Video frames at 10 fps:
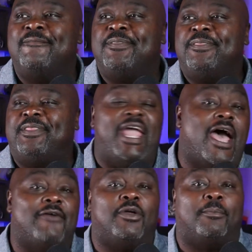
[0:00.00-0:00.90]
They
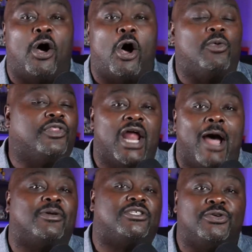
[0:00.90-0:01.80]
have the ball with an
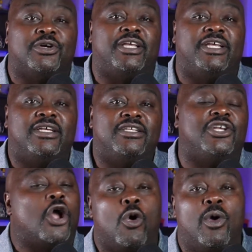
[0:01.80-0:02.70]
opportunity to
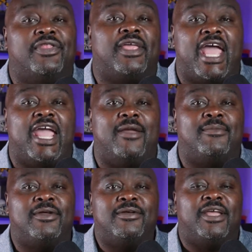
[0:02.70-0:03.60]
go win the game
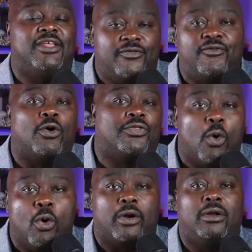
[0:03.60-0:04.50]
in the fourth
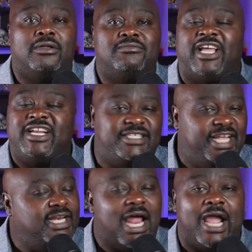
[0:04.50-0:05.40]
quarter. They
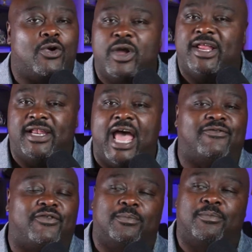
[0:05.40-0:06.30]
did not quit in that
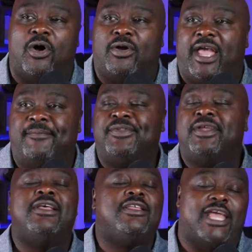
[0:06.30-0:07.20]
football game.
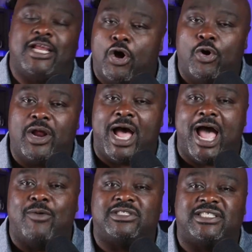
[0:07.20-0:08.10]
They go to
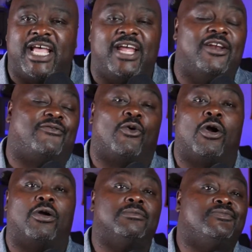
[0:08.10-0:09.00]
Iowa State, and
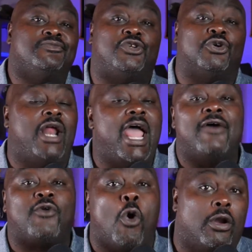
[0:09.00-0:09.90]
for 2.5
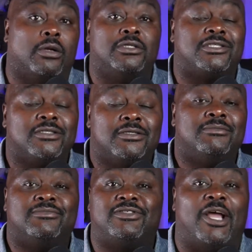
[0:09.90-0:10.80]
quarters,
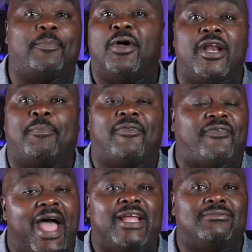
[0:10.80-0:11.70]
they're putting up a
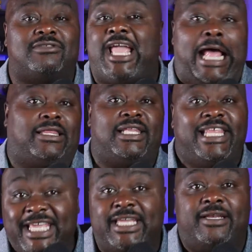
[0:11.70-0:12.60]
fight. They got the
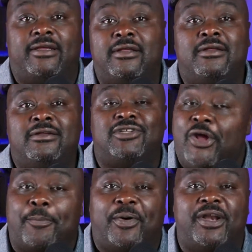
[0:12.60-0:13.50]
lead, so they're
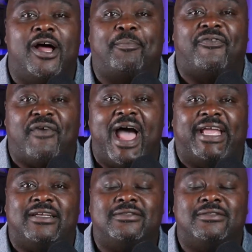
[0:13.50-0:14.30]
putting up a fight.